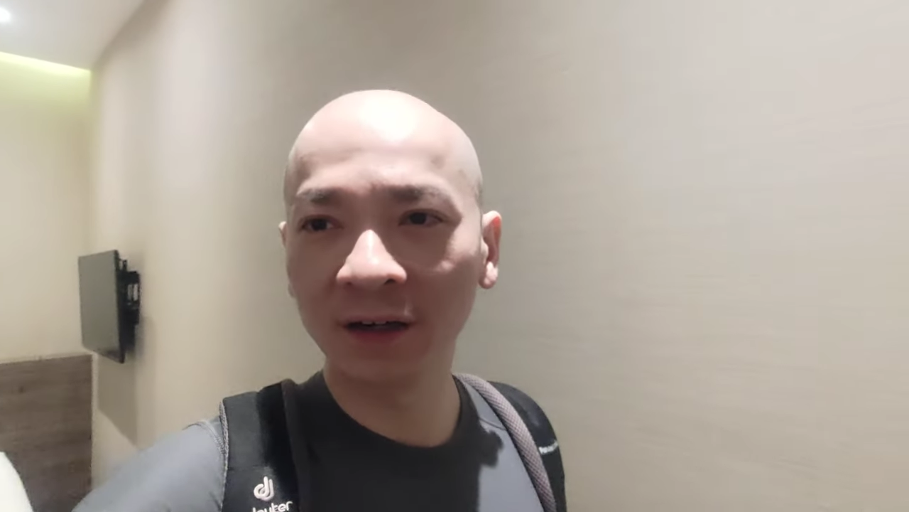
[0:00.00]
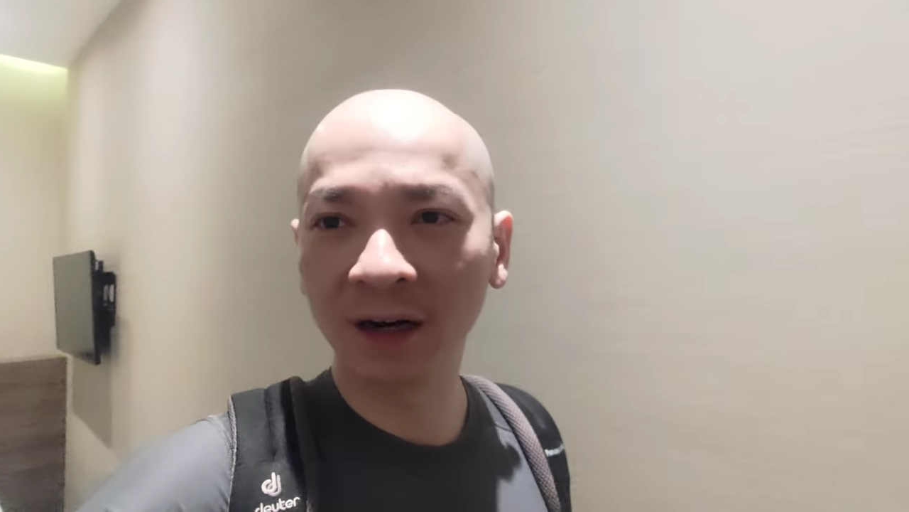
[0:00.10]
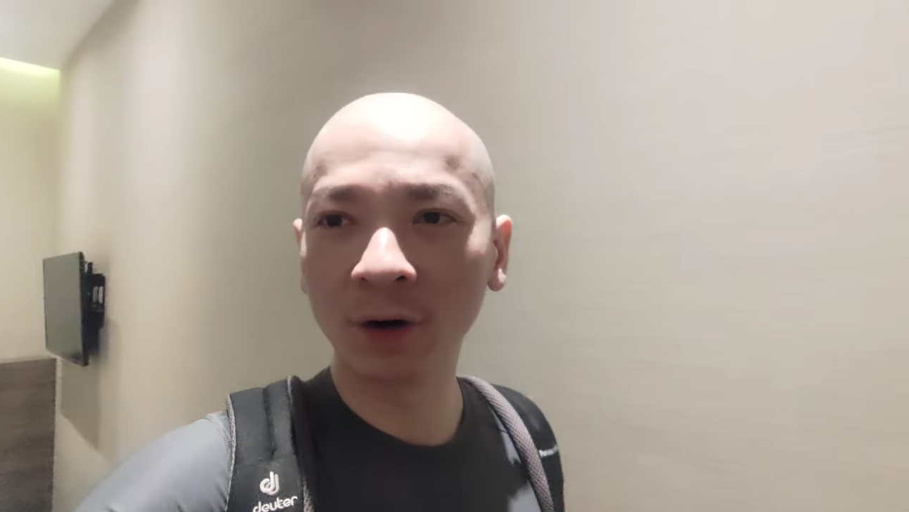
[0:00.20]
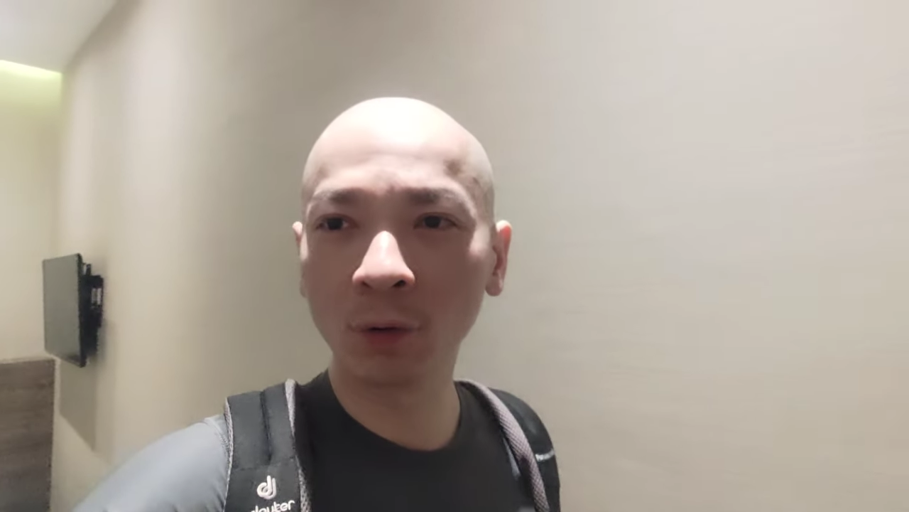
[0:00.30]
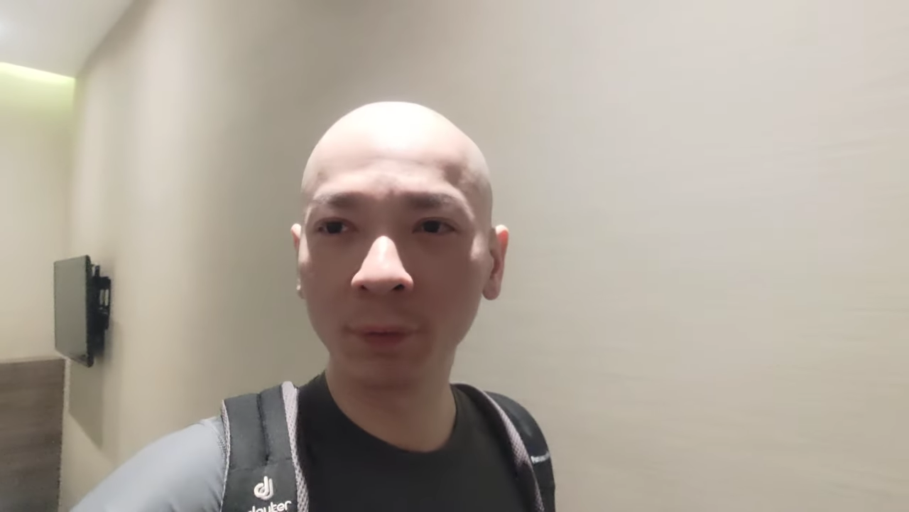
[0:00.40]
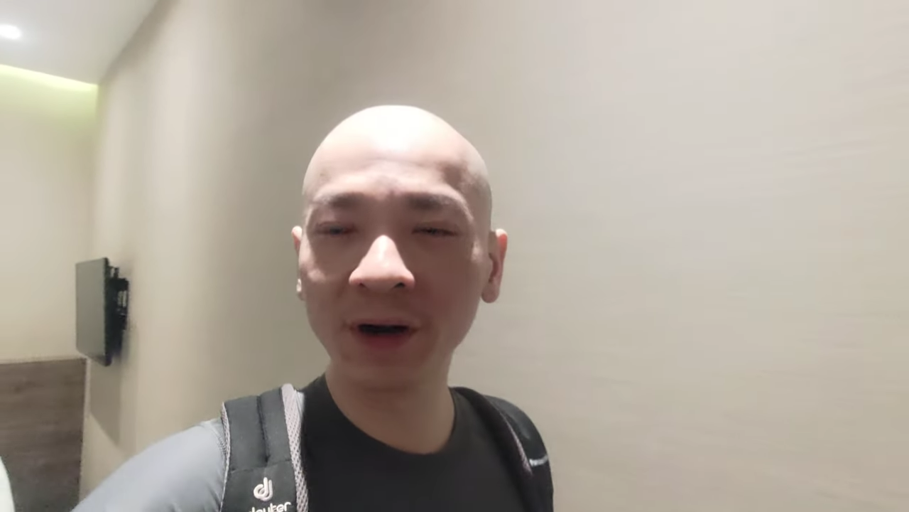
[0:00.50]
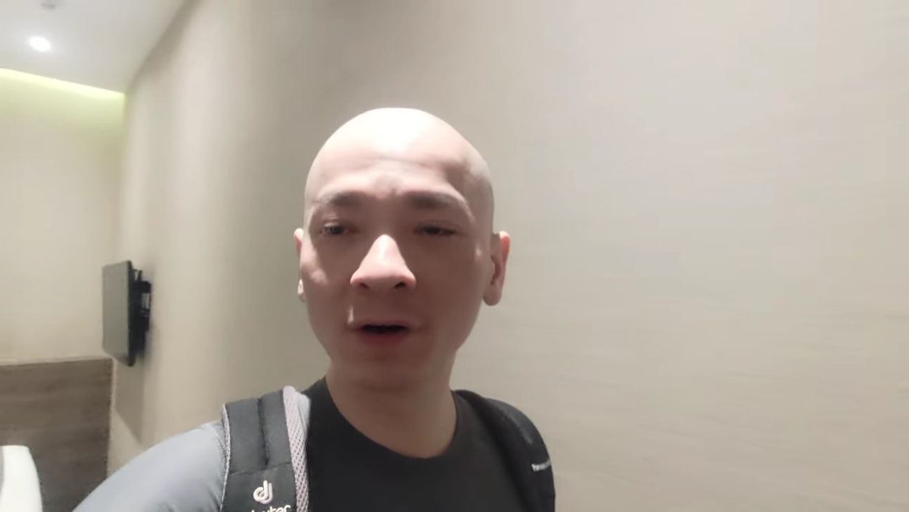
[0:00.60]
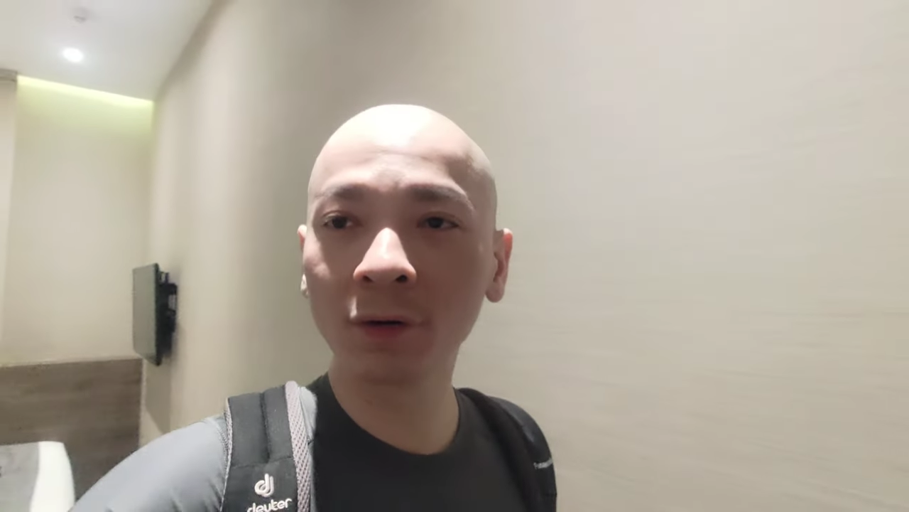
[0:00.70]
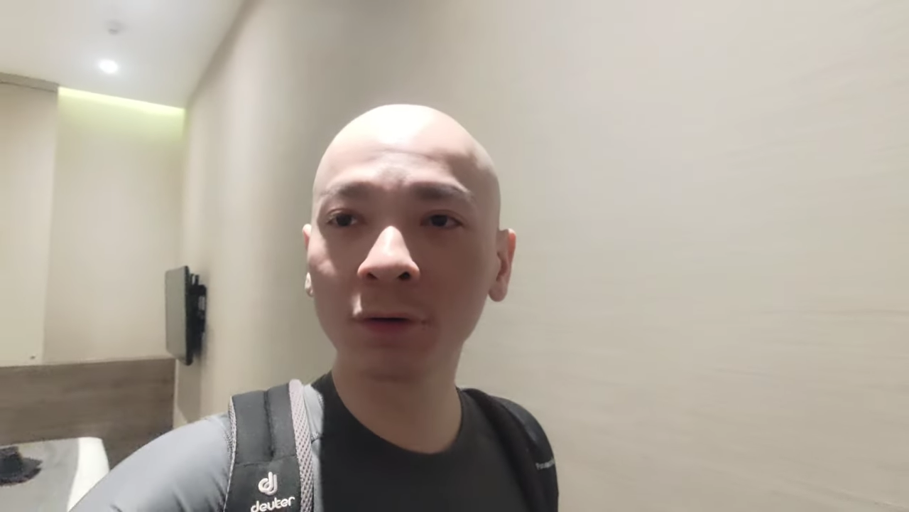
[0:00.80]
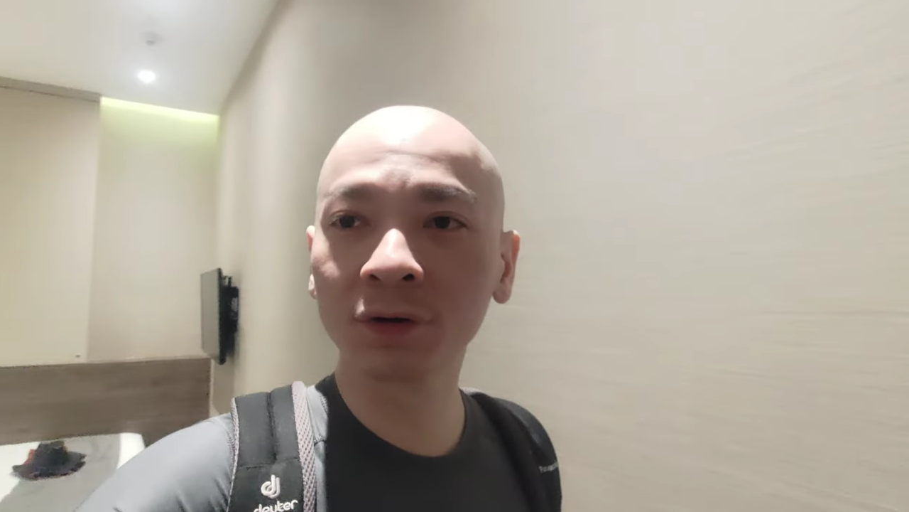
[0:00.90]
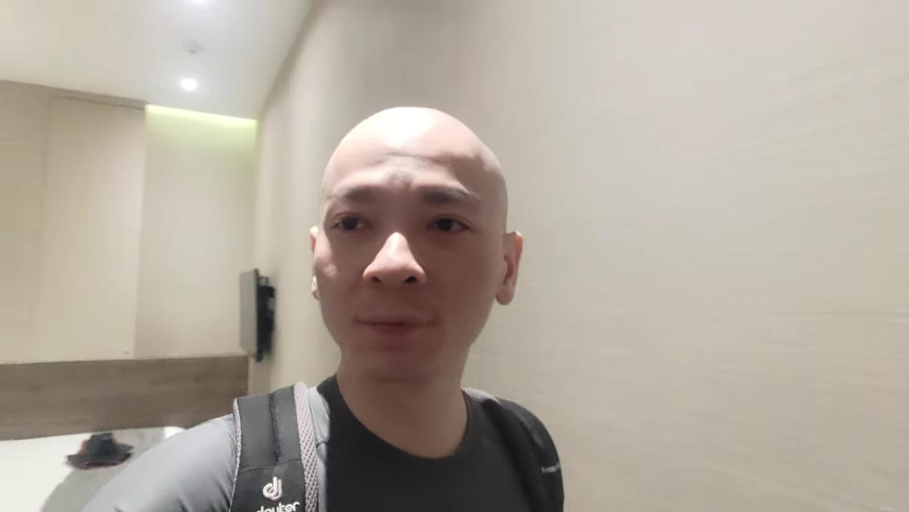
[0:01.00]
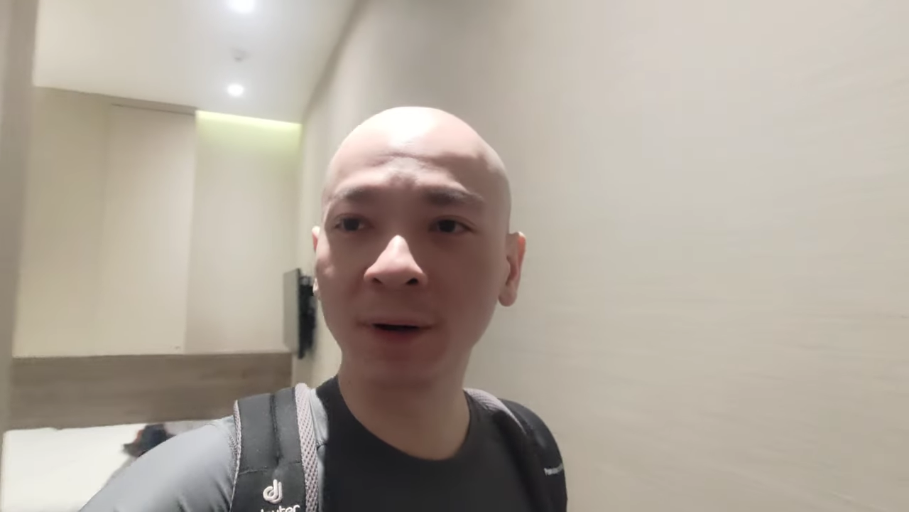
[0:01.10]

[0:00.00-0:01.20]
There are no windows,